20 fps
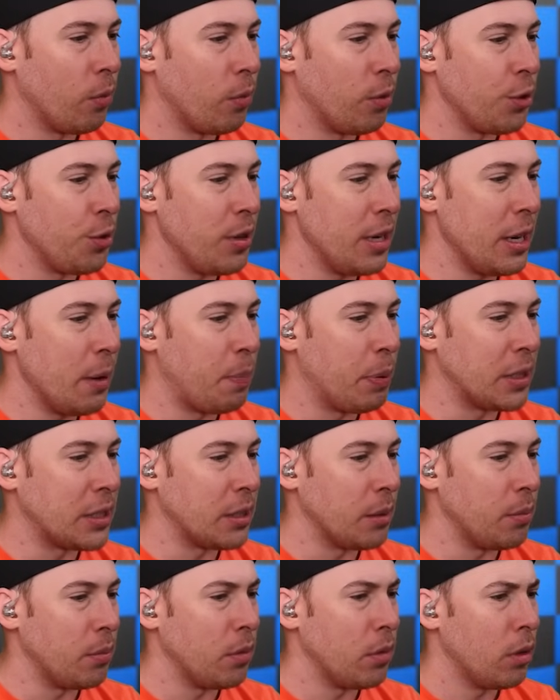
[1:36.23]
you need to put
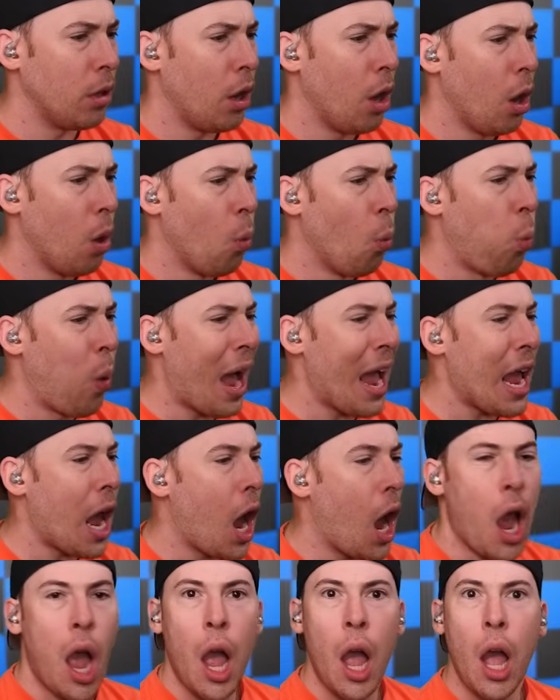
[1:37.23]
some... Wait.
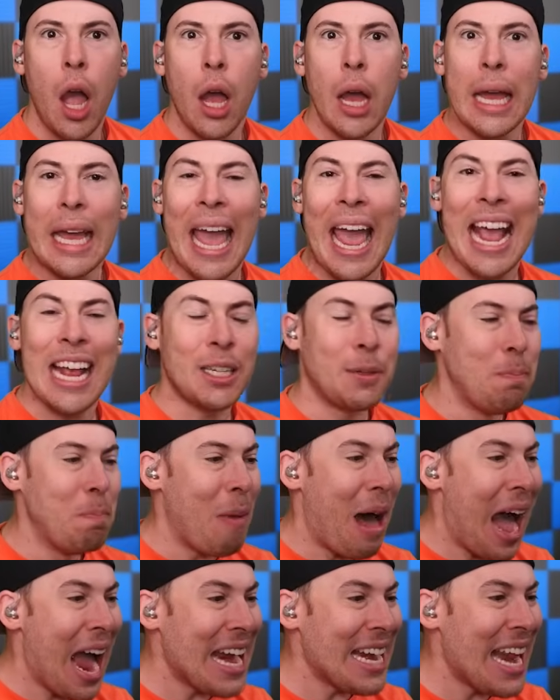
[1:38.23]
He's
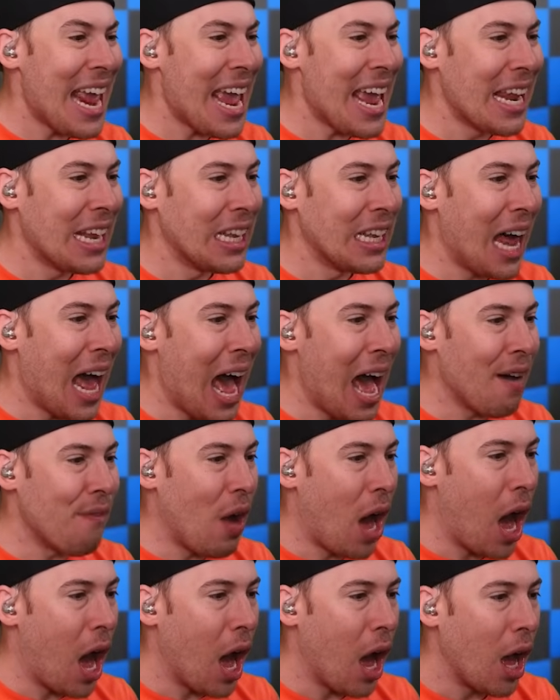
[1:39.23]
mining
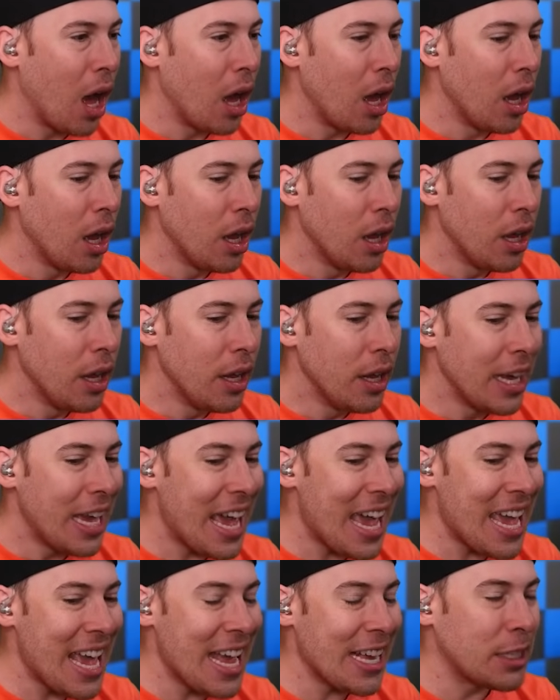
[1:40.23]
lava.
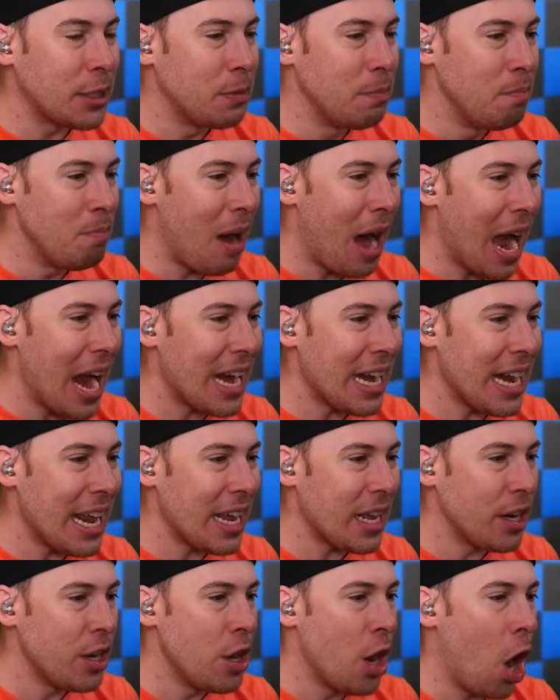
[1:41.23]
He is
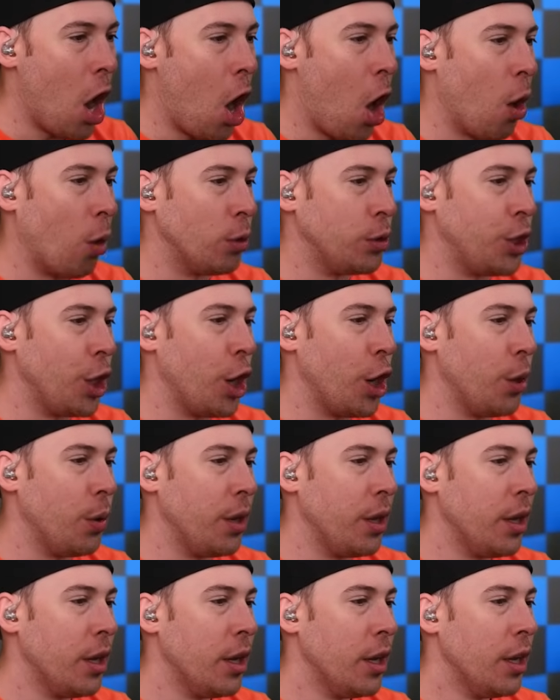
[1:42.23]
mining... No,
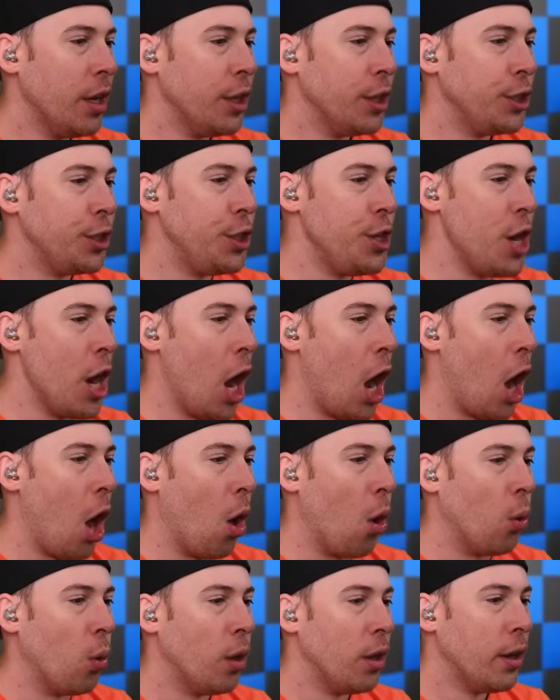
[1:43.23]
dude.
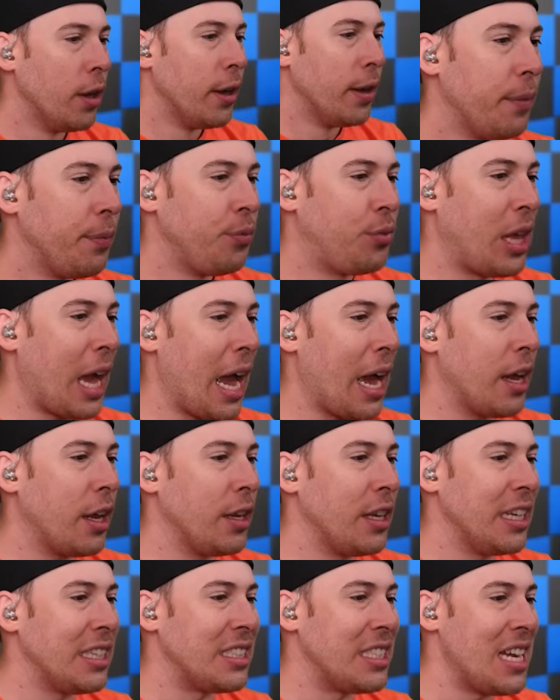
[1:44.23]
No. That
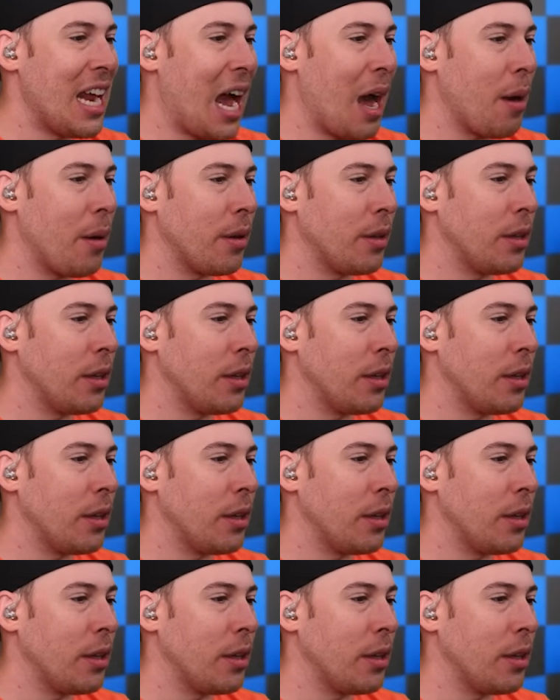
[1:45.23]
is not...